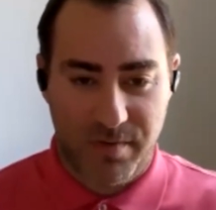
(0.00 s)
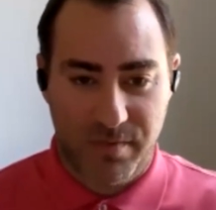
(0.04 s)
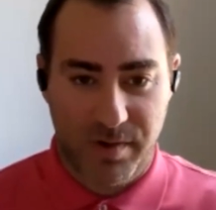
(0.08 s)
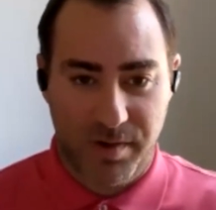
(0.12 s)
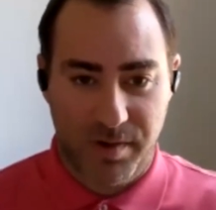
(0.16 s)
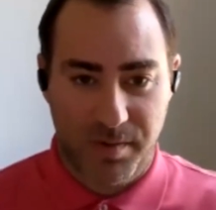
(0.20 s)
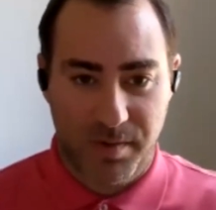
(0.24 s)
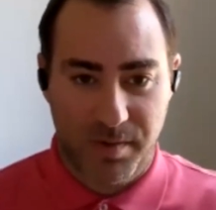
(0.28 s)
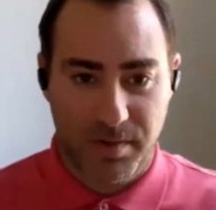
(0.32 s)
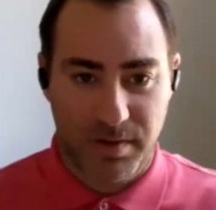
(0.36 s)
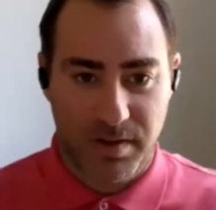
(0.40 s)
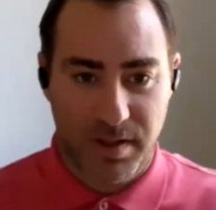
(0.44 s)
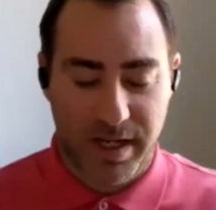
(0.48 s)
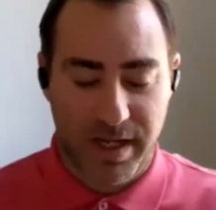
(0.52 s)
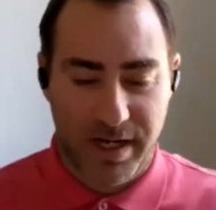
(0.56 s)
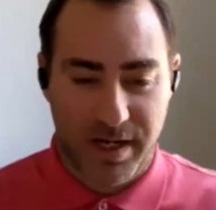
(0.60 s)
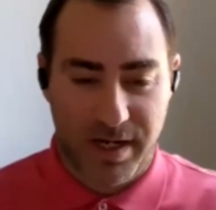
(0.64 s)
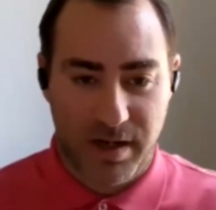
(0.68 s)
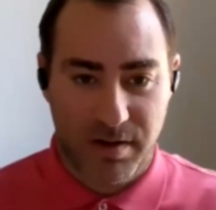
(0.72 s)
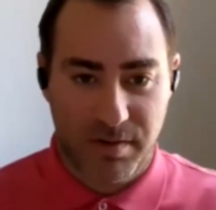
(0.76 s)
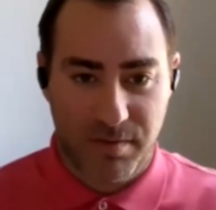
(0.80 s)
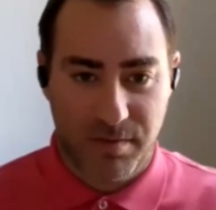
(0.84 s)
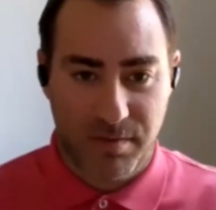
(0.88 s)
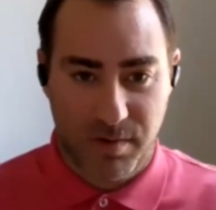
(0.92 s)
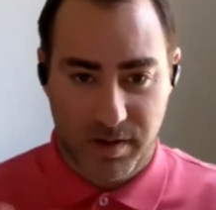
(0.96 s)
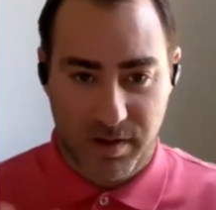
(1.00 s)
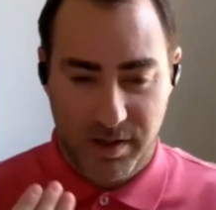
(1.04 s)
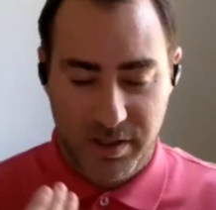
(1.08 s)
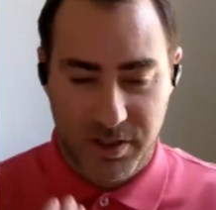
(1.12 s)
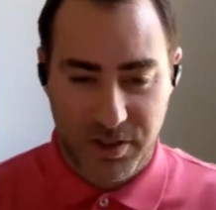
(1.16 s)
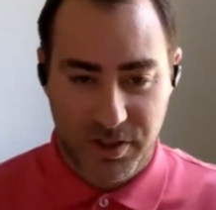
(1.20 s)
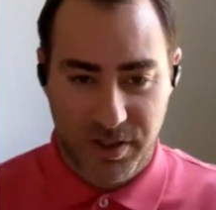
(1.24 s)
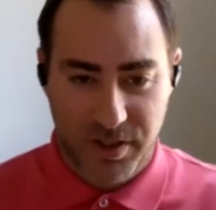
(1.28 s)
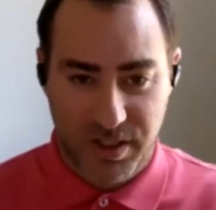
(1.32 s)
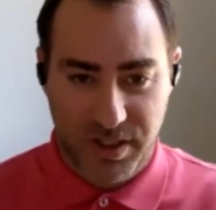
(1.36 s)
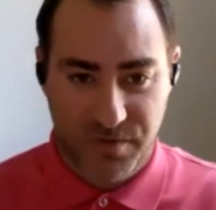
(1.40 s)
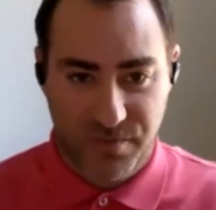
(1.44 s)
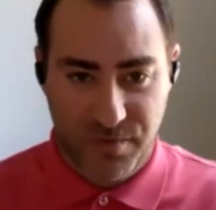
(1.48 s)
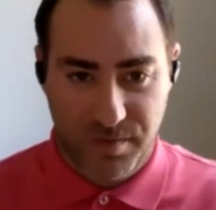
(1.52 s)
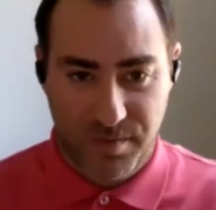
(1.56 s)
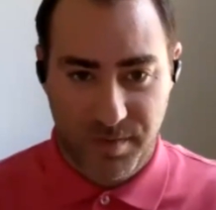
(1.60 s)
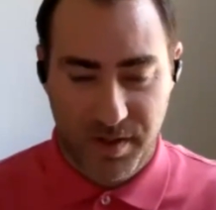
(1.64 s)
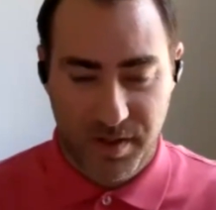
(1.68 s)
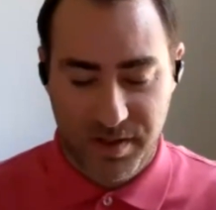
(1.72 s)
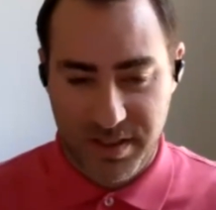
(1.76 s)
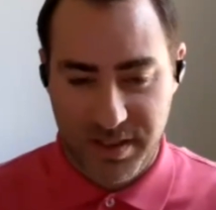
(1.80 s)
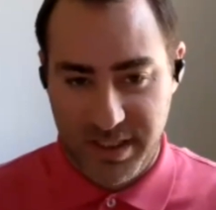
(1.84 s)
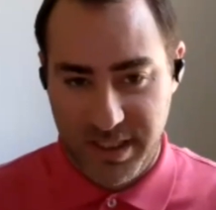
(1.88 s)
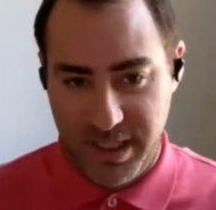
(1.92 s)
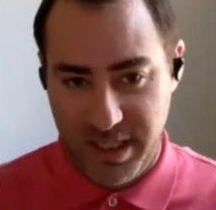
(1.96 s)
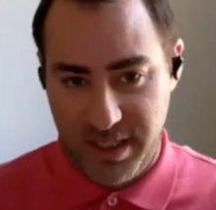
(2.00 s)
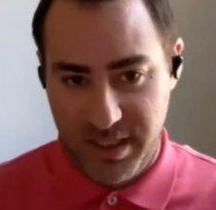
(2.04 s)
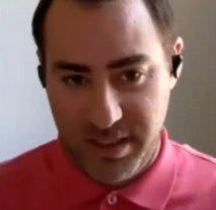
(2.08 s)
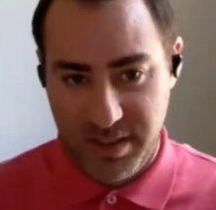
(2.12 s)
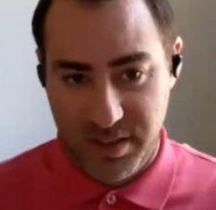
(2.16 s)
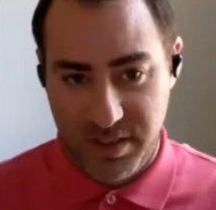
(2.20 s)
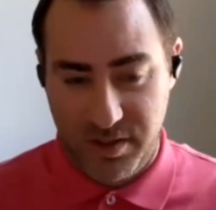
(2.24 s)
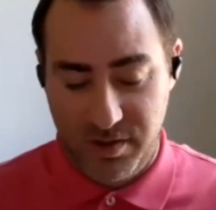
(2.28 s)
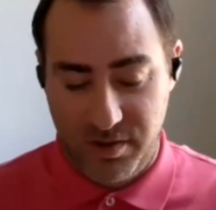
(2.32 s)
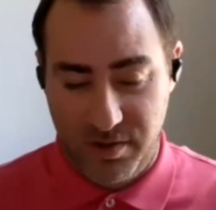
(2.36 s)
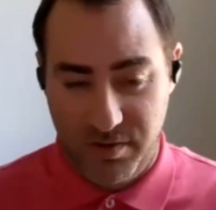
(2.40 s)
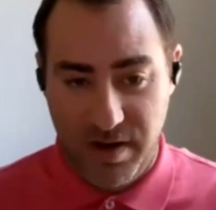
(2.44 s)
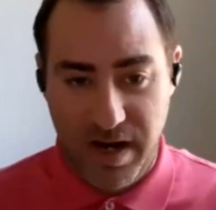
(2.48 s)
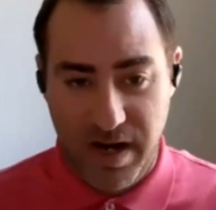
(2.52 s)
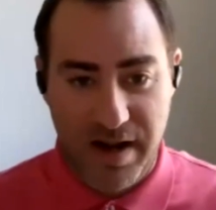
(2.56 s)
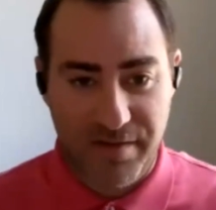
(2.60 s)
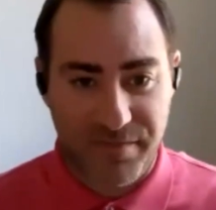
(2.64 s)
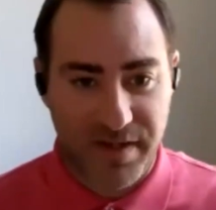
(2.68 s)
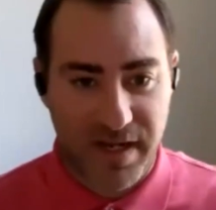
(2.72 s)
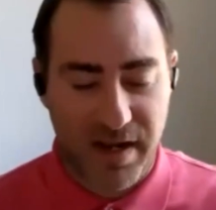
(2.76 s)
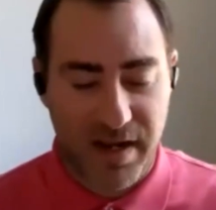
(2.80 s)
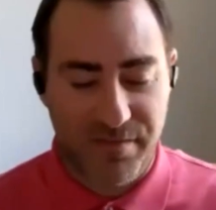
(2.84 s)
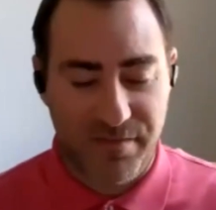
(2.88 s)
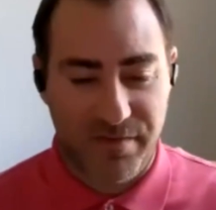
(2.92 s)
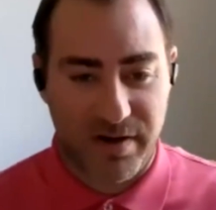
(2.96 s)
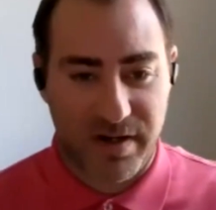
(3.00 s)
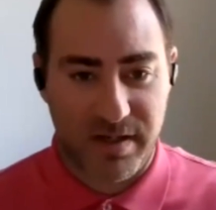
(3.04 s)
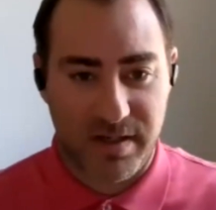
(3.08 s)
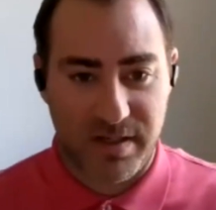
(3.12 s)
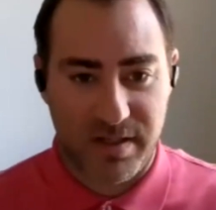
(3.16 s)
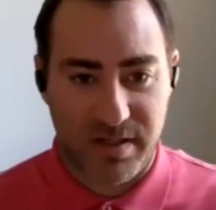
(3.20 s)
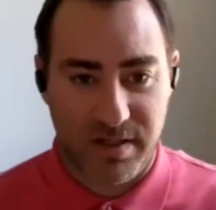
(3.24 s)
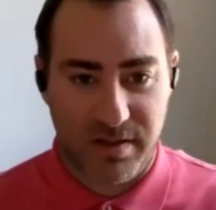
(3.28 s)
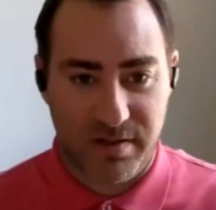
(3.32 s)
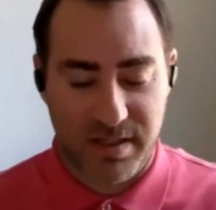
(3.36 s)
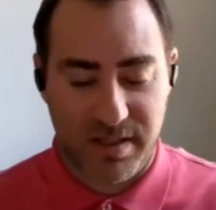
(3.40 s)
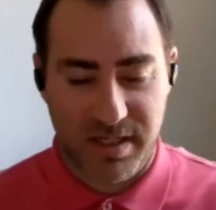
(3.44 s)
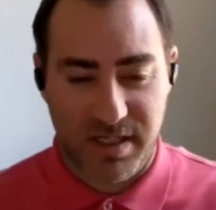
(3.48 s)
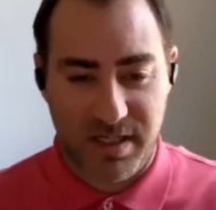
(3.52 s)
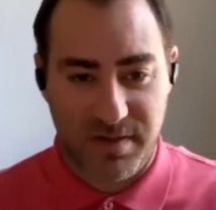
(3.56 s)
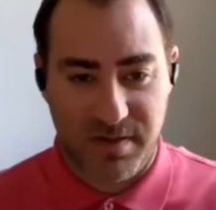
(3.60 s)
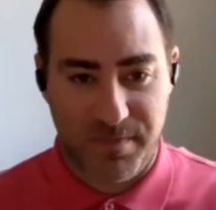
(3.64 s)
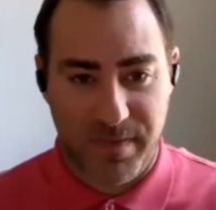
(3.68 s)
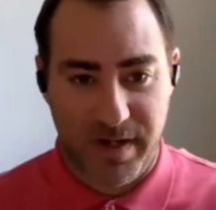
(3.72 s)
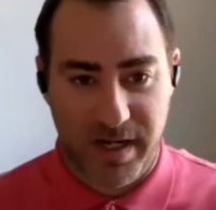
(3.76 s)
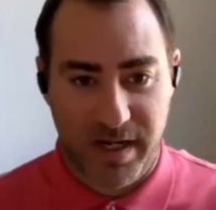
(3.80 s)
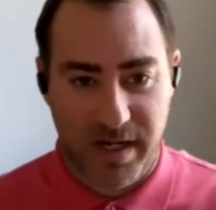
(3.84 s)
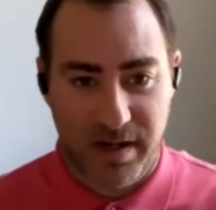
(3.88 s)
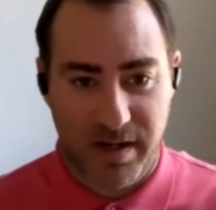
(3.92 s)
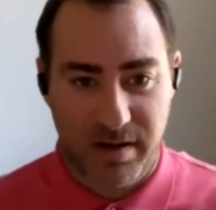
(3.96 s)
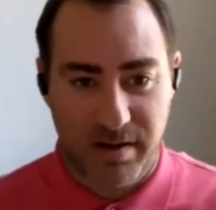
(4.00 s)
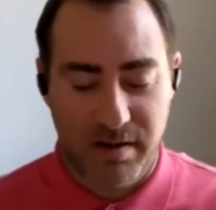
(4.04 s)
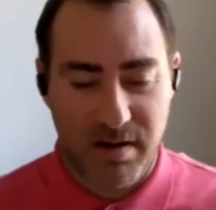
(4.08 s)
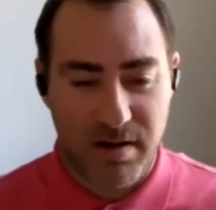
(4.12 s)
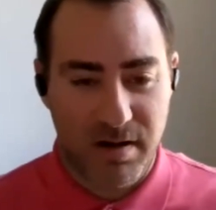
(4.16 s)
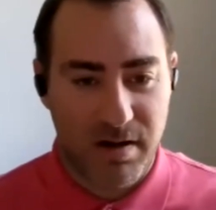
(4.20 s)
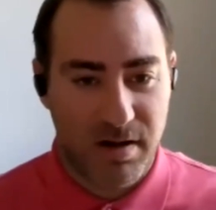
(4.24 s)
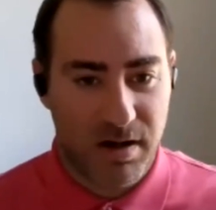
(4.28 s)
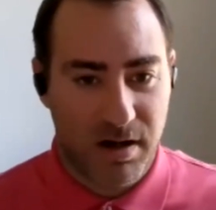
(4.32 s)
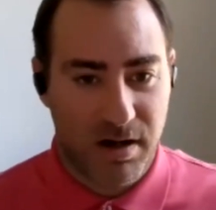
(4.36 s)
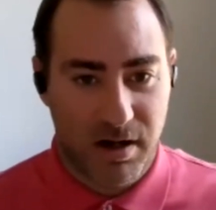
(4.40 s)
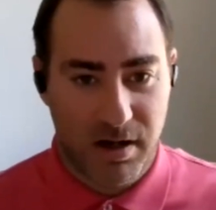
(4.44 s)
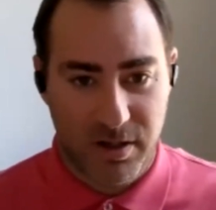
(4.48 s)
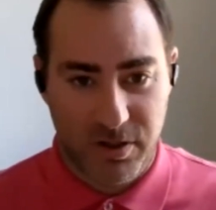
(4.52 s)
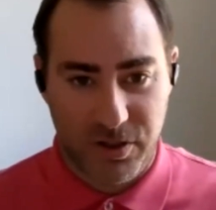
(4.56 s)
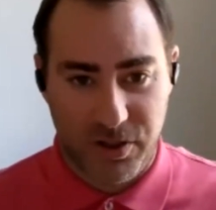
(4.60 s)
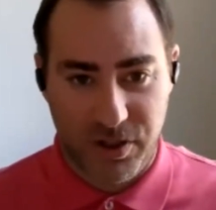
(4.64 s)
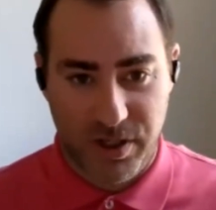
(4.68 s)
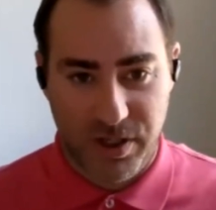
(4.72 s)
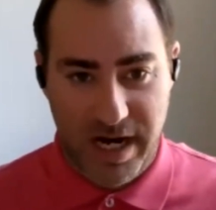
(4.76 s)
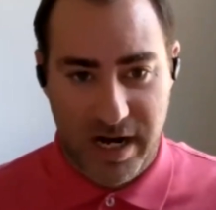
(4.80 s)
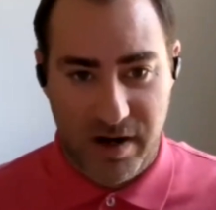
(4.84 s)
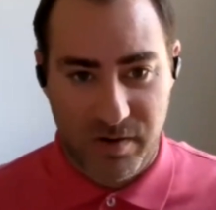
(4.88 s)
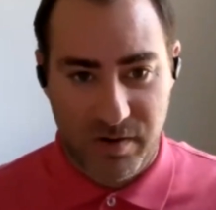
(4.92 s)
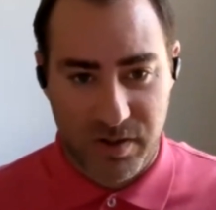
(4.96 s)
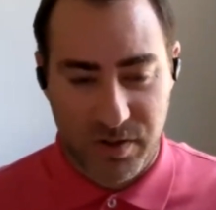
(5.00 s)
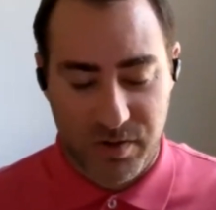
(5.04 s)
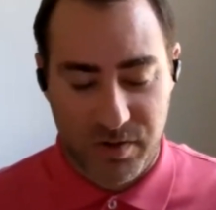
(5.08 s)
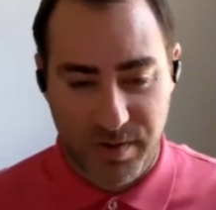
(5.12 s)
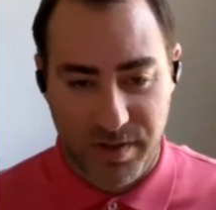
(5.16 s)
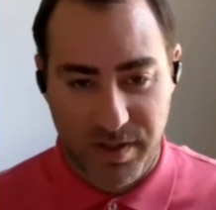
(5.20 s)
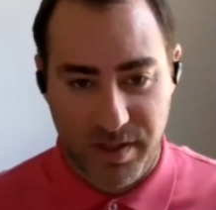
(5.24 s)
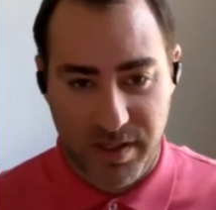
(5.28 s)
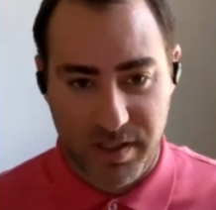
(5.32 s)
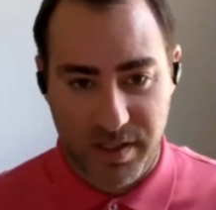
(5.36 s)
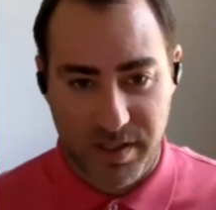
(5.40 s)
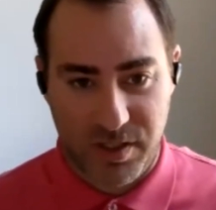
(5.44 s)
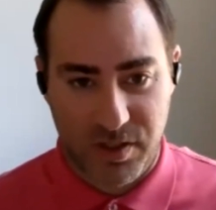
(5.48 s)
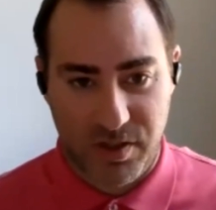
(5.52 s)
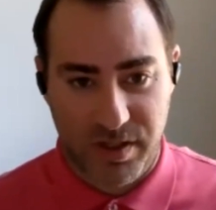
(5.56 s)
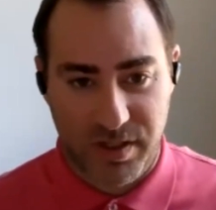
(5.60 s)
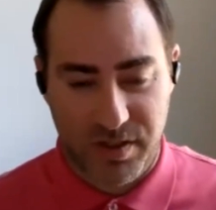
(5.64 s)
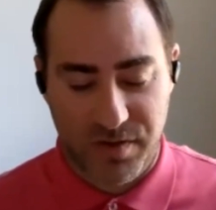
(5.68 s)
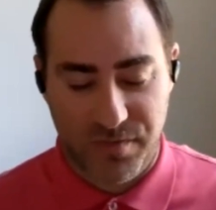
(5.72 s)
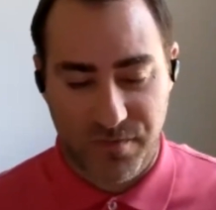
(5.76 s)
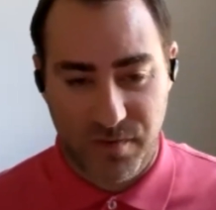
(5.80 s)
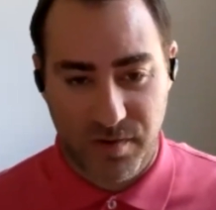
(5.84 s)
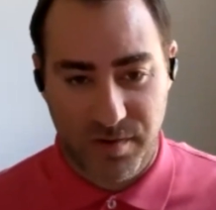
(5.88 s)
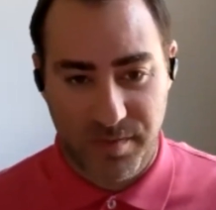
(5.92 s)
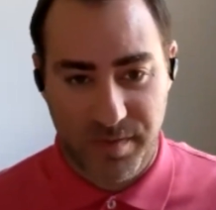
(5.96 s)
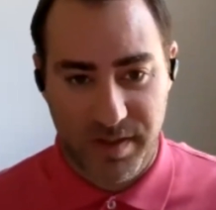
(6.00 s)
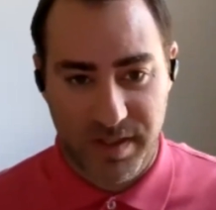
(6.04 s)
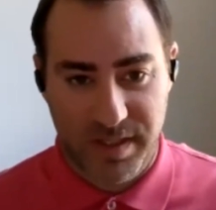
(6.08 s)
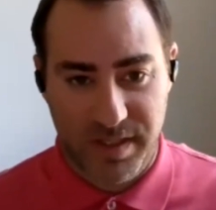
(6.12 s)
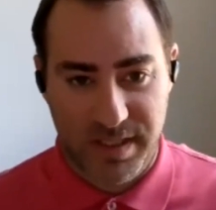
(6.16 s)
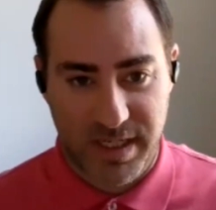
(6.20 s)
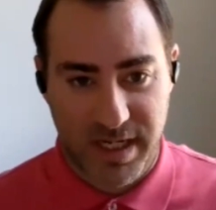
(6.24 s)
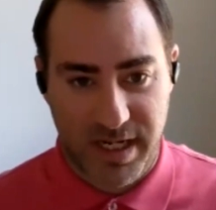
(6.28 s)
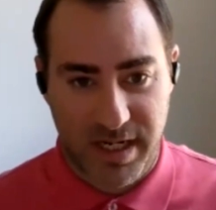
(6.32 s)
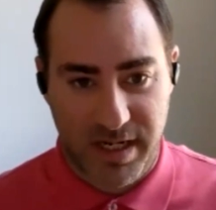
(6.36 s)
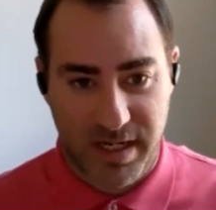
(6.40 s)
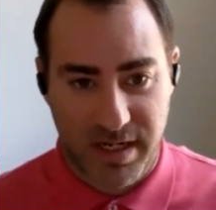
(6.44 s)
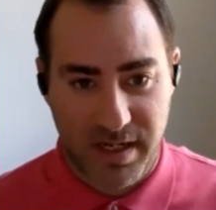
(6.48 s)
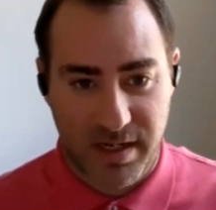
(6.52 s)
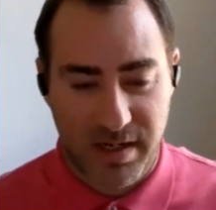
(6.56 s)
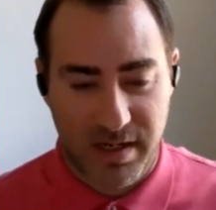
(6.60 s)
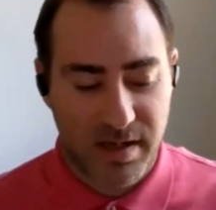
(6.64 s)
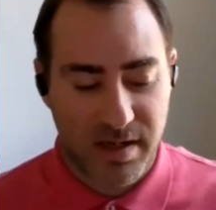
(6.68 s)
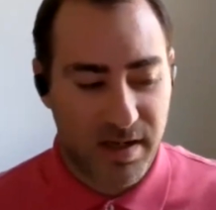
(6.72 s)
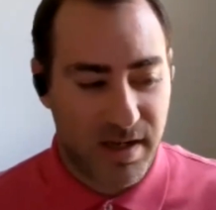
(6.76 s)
We were like, we're going to transform all the data so you don't have to have a consultant spend 100 hours with us transforming the data,